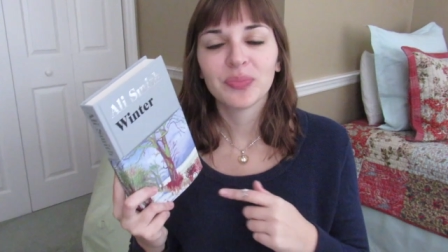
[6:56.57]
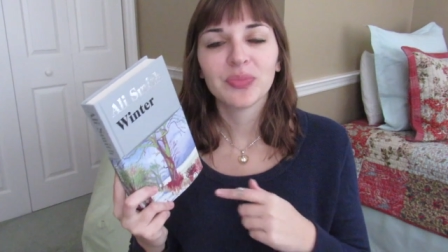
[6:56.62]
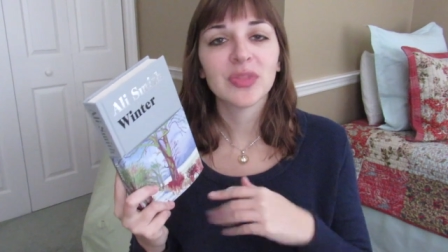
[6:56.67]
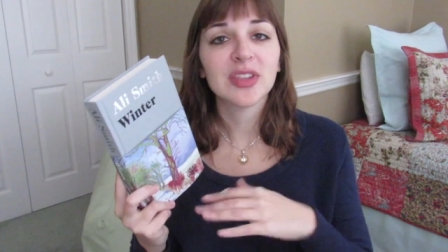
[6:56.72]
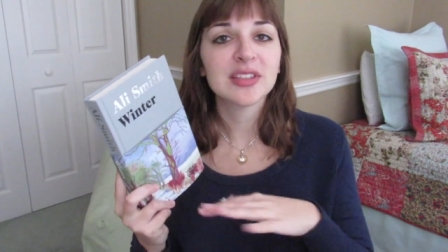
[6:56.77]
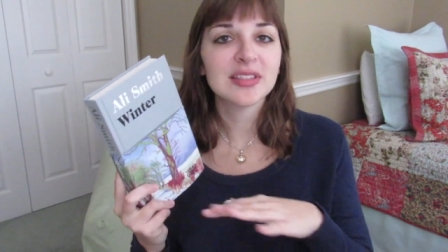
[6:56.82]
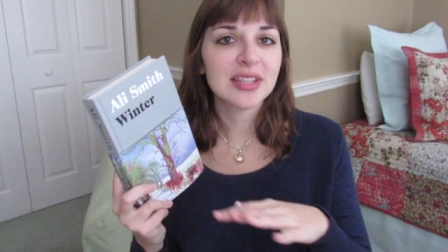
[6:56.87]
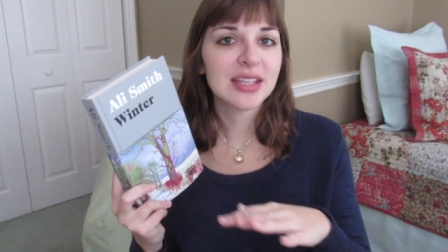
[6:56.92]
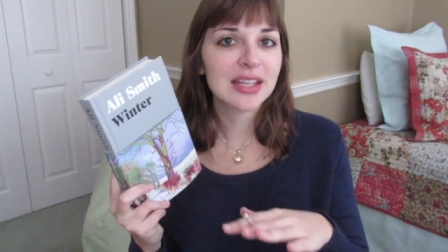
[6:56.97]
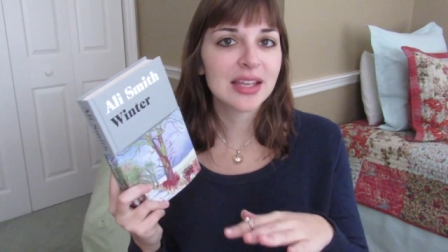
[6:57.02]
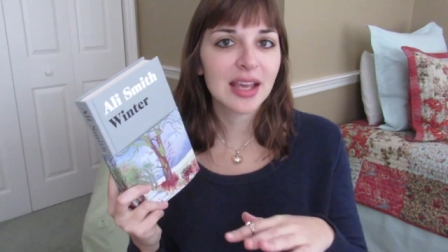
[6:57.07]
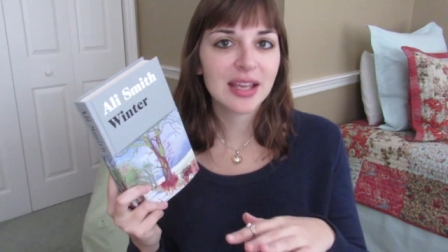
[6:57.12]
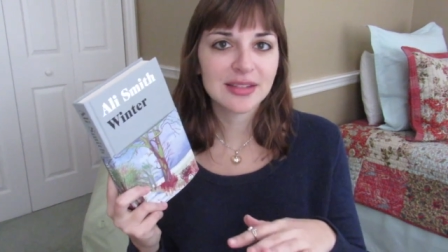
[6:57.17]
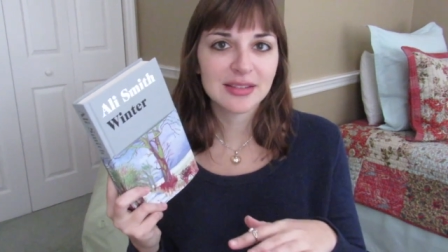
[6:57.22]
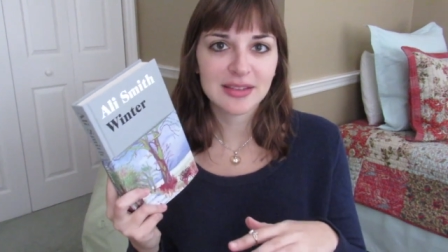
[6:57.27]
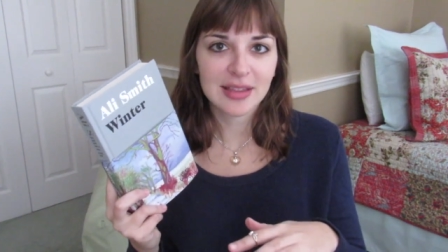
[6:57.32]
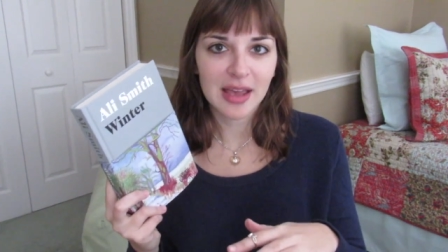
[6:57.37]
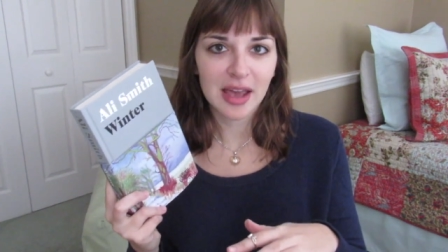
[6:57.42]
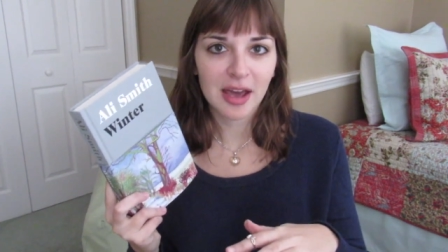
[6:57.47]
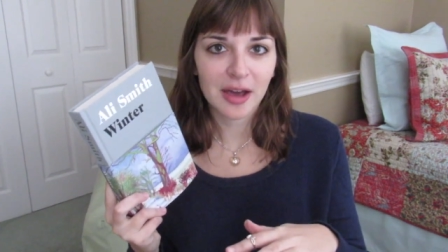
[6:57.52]
The scene
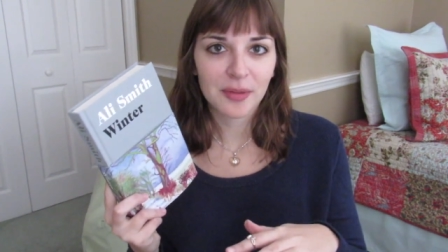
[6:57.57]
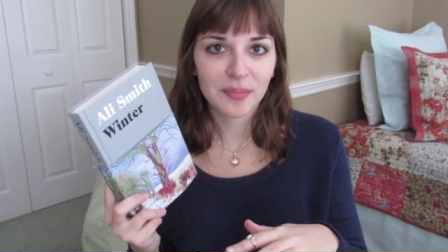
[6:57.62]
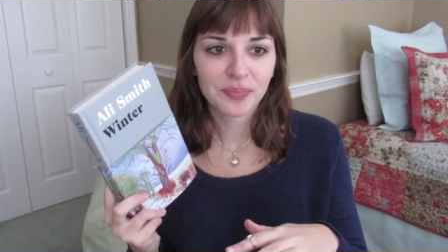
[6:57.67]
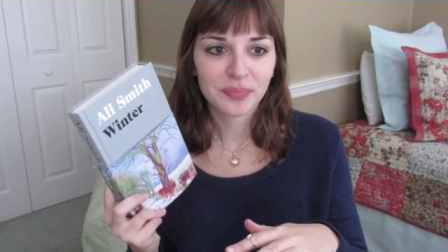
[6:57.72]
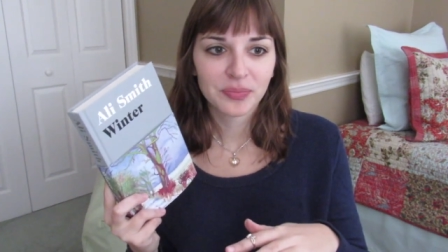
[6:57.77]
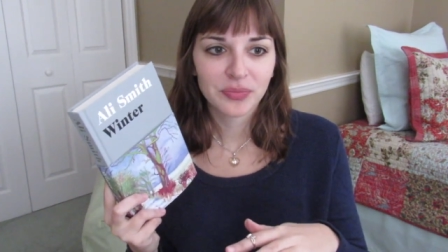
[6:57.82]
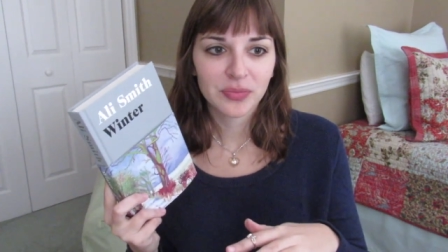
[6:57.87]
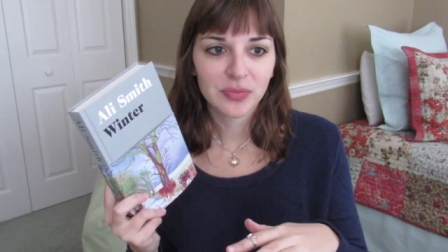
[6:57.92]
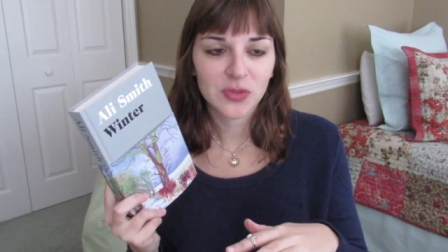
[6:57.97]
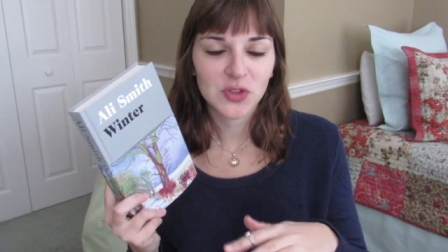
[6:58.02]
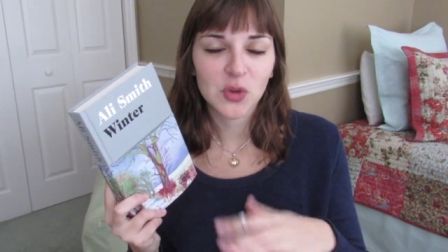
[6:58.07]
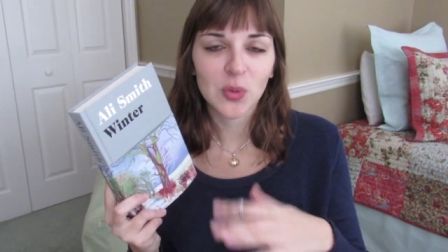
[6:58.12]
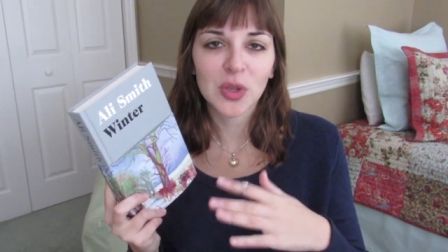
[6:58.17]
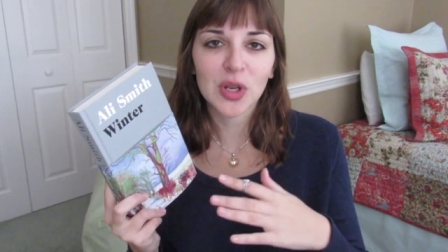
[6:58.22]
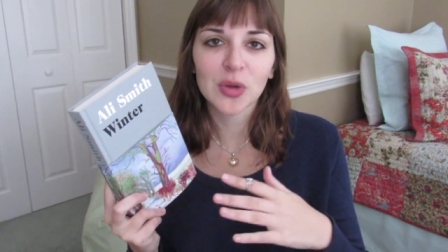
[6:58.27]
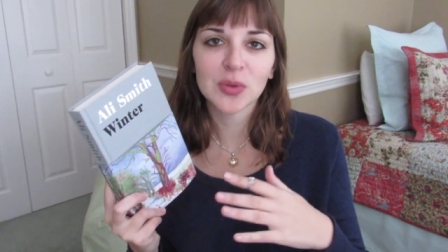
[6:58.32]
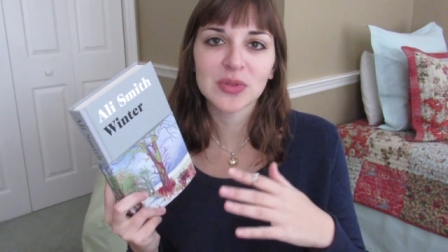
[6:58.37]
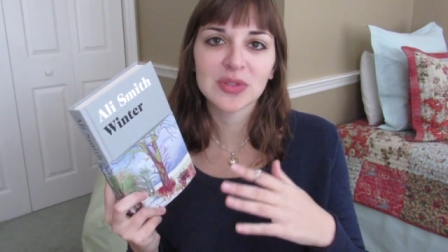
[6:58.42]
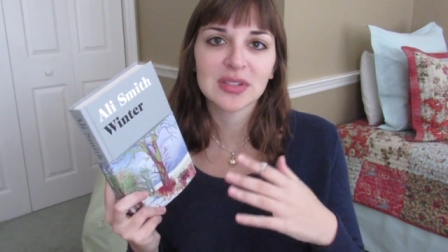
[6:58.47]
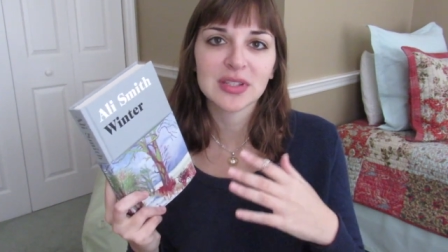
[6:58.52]
ends there, so we
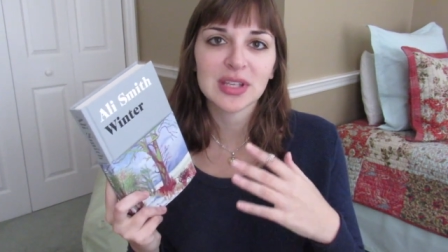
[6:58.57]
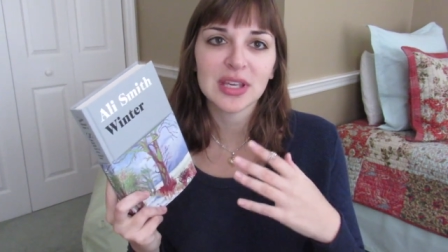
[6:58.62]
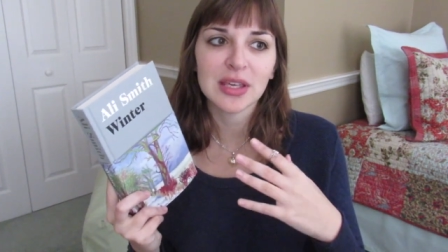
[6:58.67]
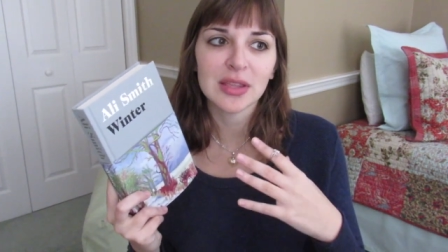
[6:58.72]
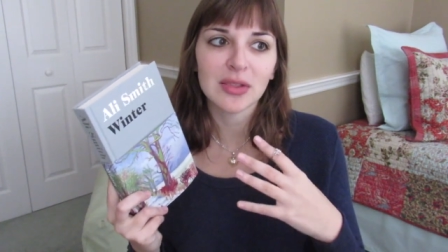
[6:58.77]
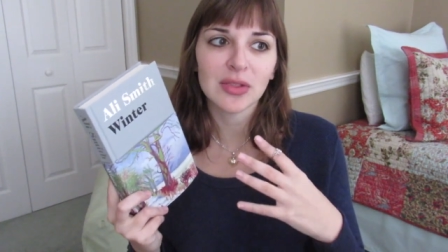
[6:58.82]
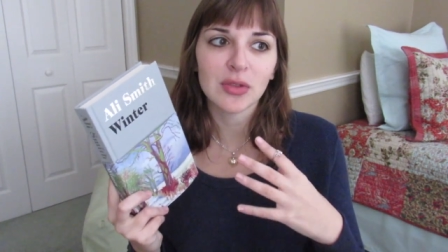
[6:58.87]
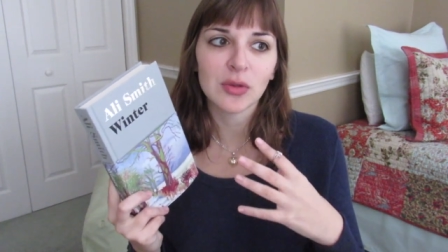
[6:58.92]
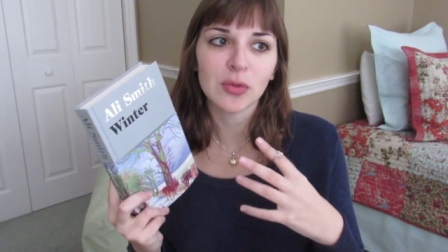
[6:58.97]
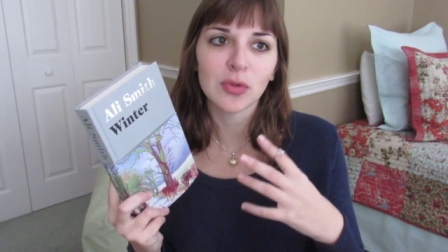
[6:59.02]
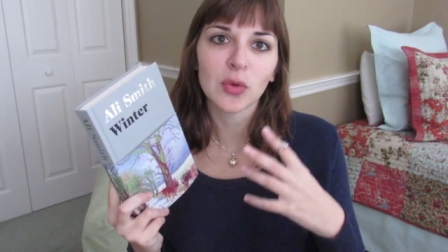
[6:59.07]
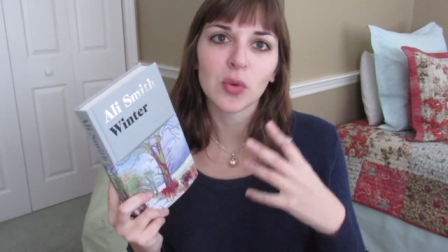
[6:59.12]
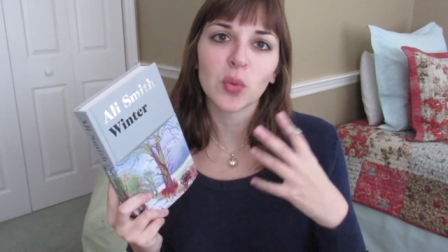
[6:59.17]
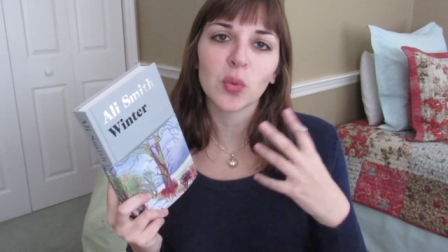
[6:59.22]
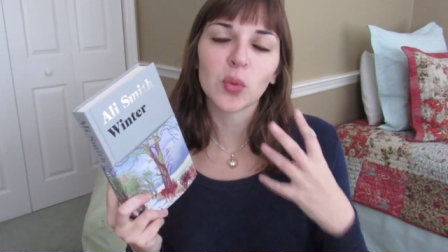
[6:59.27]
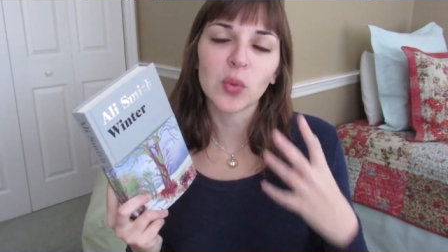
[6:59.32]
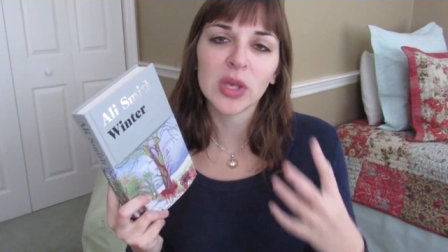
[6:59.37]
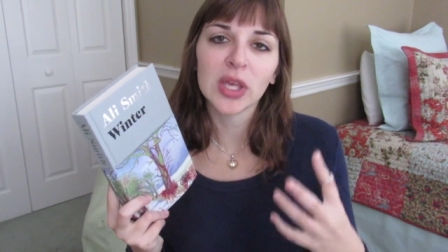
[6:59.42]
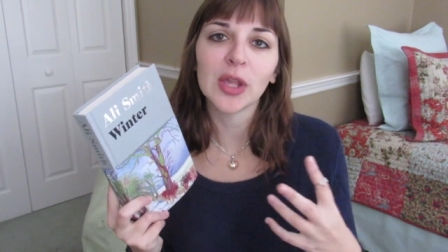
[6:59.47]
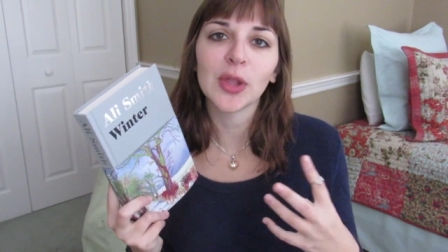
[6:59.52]
don't see the
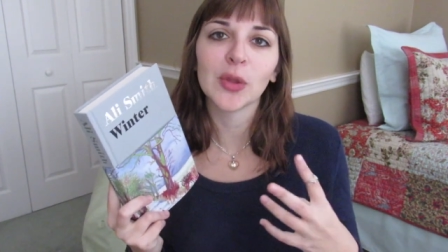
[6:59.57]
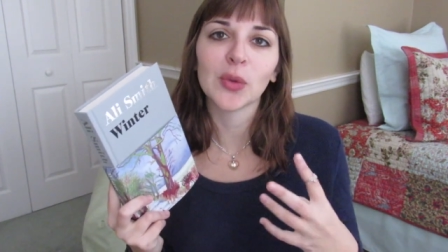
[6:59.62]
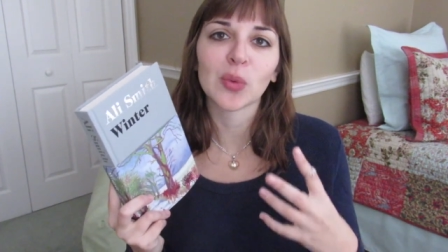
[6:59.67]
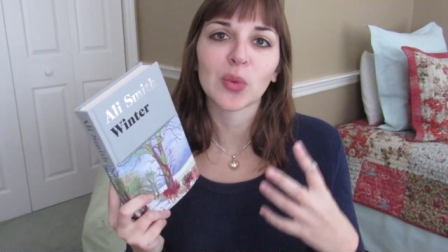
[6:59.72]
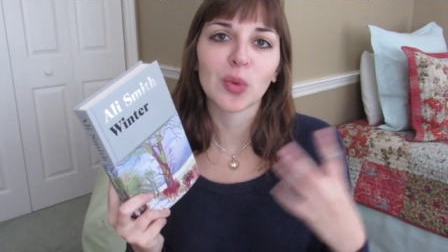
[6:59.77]
real